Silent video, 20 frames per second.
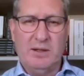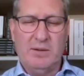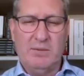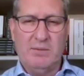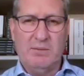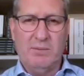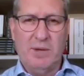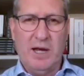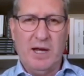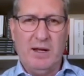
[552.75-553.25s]

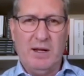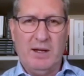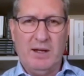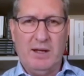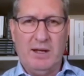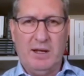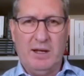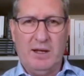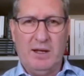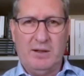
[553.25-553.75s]
made
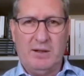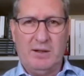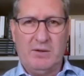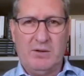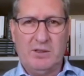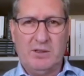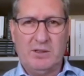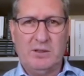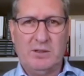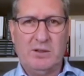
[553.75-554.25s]

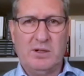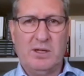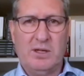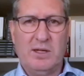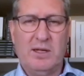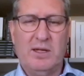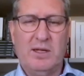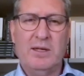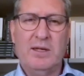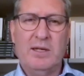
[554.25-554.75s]
crystal
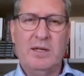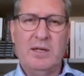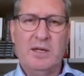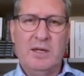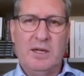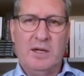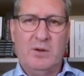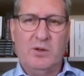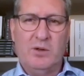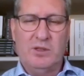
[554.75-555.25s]
clear.
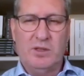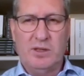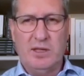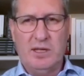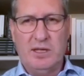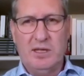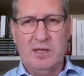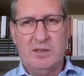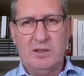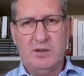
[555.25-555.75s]
And also
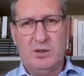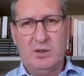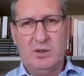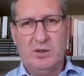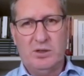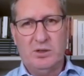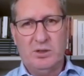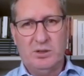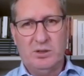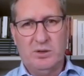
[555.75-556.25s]
the
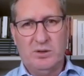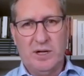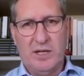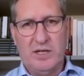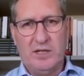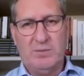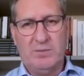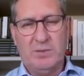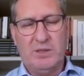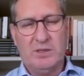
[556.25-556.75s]
institutional
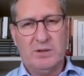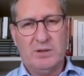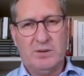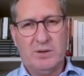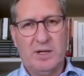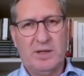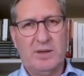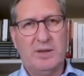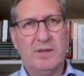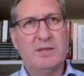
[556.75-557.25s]
arrangements
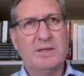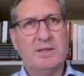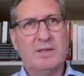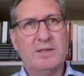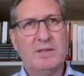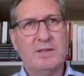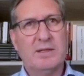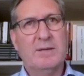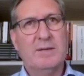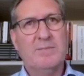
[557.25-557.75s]
around this,
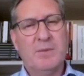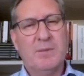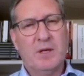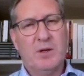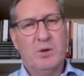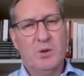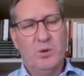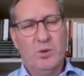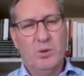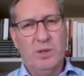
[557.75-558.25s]

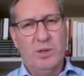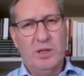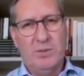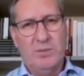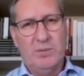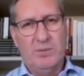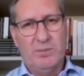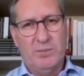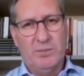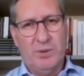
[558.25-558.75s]
who will be the
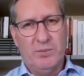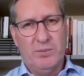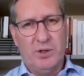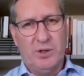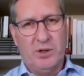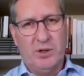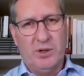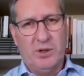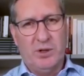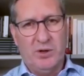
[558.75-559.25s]

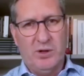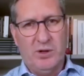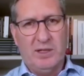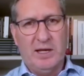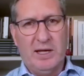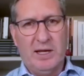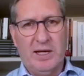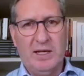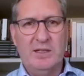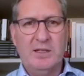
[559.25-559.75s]
procuring
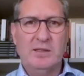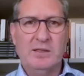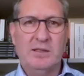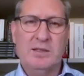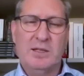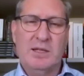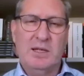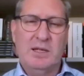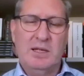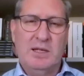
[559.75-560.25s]
agent,
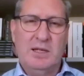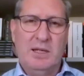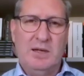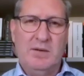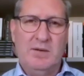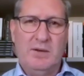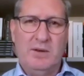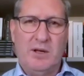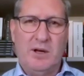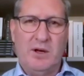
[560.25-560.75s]

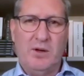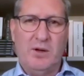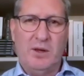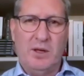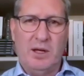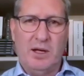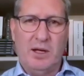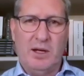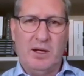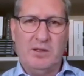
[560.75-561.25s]
even though
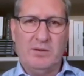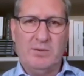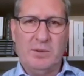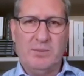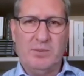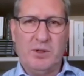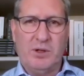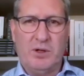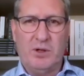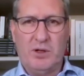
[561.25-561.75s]
the
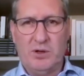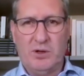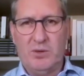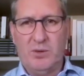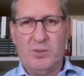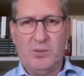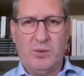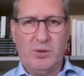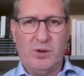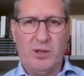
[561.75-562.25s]
ultimate procurer
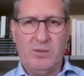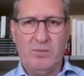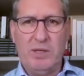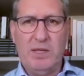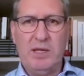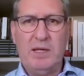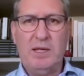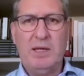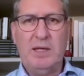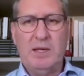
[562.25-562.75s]
will probably
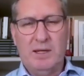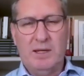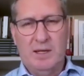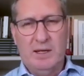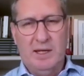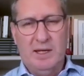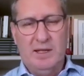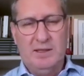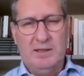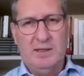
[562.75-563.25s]
be
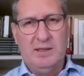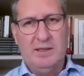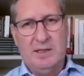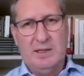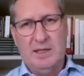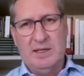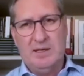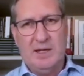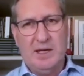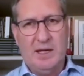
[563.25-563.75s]

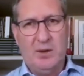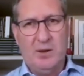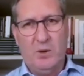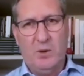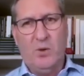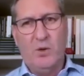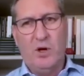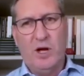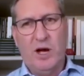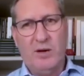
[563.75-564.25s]
NTCSA
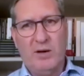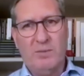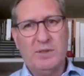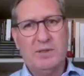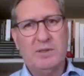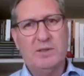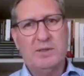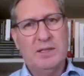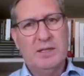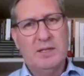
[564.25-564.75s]
or
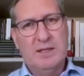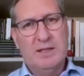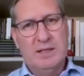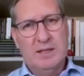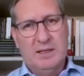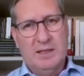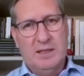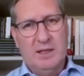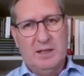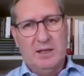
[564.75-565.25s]
government.
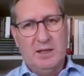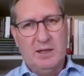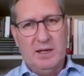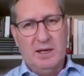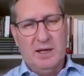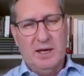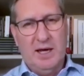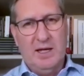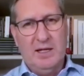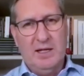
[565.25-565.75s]

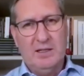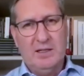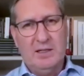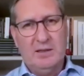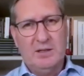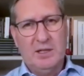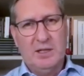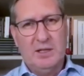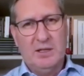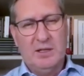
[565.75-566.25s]
The
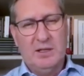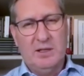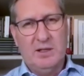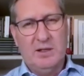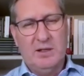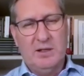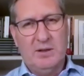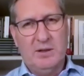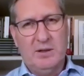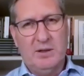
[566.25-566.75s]
agent in
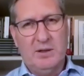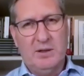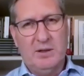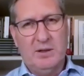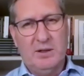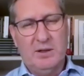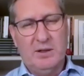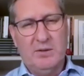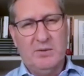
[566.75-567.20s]
the